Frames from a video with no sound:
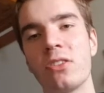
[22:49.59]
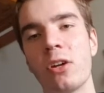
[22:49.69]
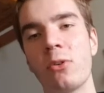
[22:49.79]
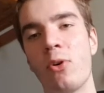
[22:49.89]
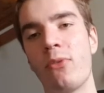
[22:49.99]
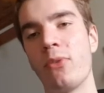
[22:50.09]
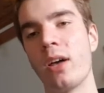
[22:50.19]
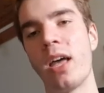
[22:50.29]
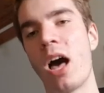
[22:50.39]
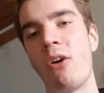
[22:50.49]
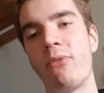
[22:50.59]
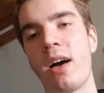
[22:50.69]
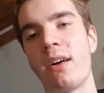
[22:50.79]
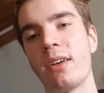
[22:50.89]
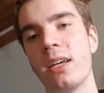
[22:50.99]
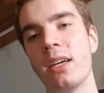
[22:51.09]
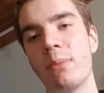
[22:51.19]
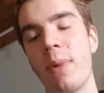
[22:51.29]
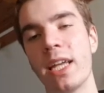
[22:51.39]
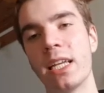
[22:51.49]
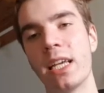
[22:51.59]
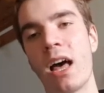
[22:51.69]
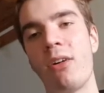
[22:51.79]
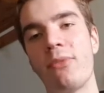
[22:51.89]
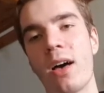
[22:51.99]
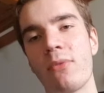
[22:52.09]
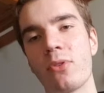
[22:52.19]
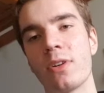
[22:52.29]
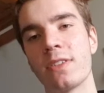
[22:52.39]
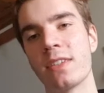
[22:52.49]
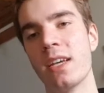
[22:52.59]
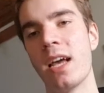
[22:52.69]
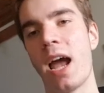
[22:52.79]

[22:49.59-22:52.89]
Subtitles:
you know, of Alpha, mainly Alpha of course,